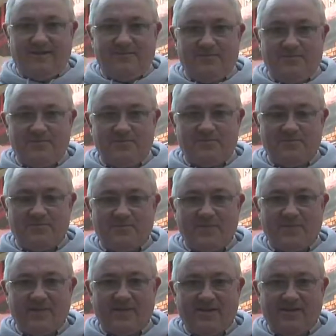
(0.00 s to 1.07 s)
New York over
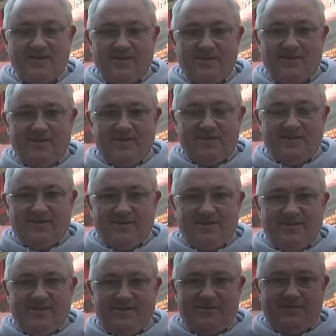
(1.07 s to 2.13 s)
thirty years and to
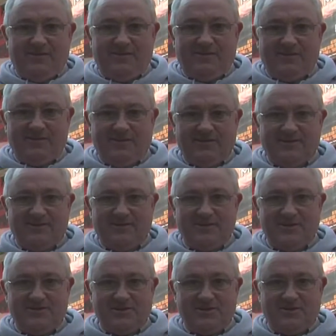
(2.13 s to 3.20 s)
be Grand Marshal of
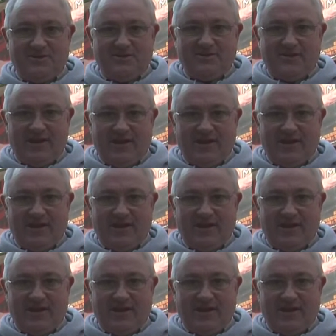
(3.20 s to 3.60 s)
a parade